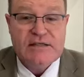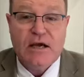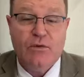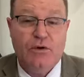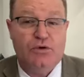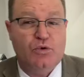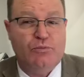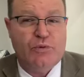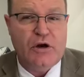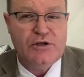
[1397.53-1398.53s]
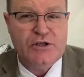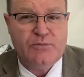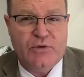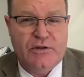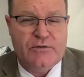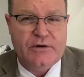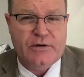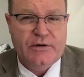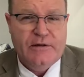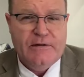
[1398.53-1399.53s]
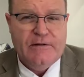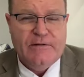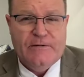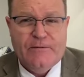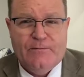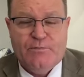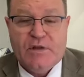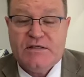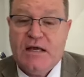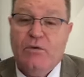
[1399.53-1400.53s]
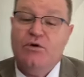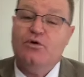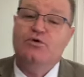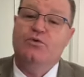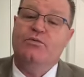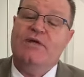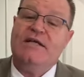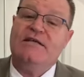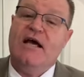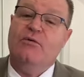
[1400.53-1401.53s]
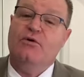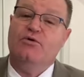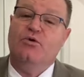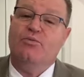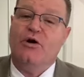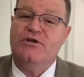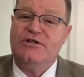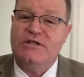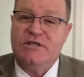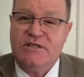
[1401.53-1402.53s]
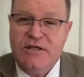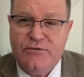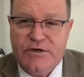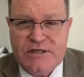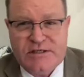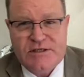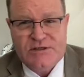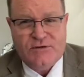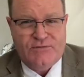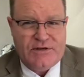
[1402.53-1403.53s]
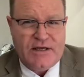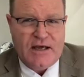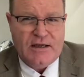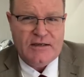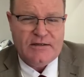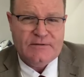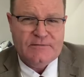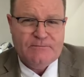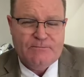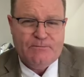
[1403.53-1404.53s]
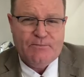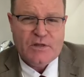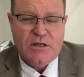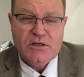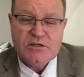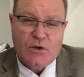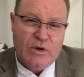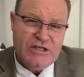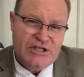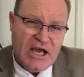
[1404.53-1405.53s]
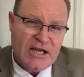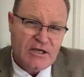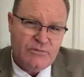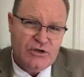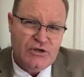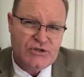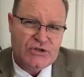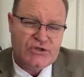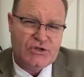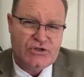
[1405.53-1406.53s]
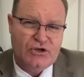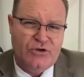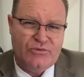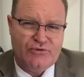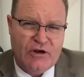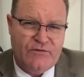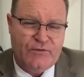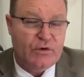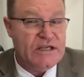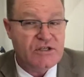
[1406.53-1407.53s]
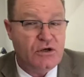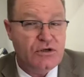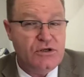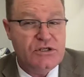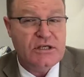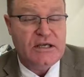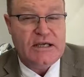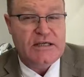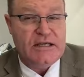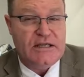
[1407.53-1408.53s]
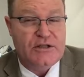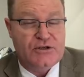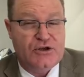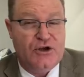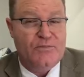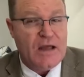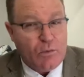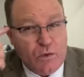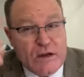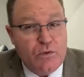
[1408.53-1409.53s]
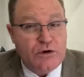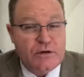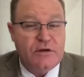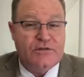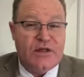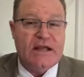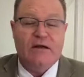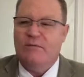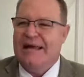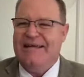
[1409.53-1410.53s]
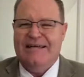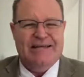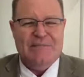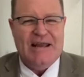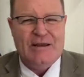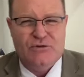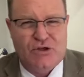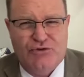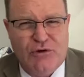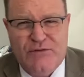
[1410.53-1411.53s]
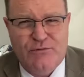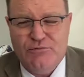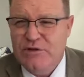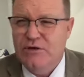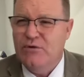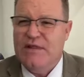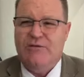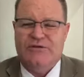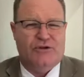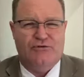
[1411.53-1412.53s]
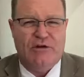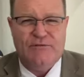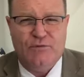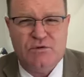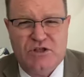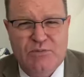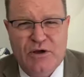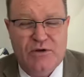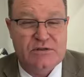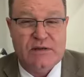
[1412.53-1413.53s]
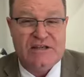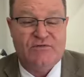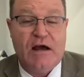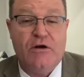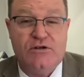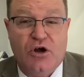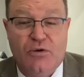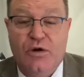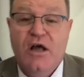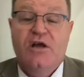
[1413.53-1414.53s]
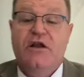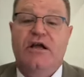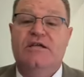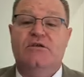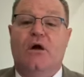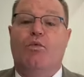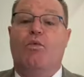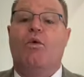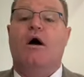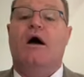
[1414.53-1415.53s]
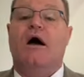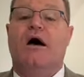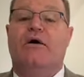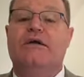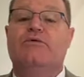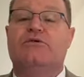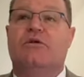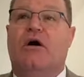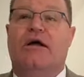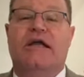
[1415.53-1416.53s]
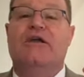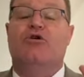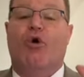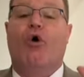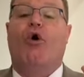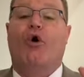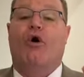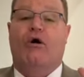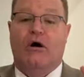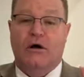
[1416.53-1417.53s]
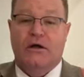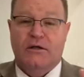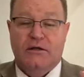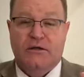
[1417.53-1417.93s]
That's how we ought to approach it, brethren. That's how we ought to approach the seriousness of the day. So when Jacob uses the term dreadful, he's not using it in the term that we would think about, man, that was a dreadful meal, that was a dreadful smell as far as horrible. No, he's like, wow, he was like in awe.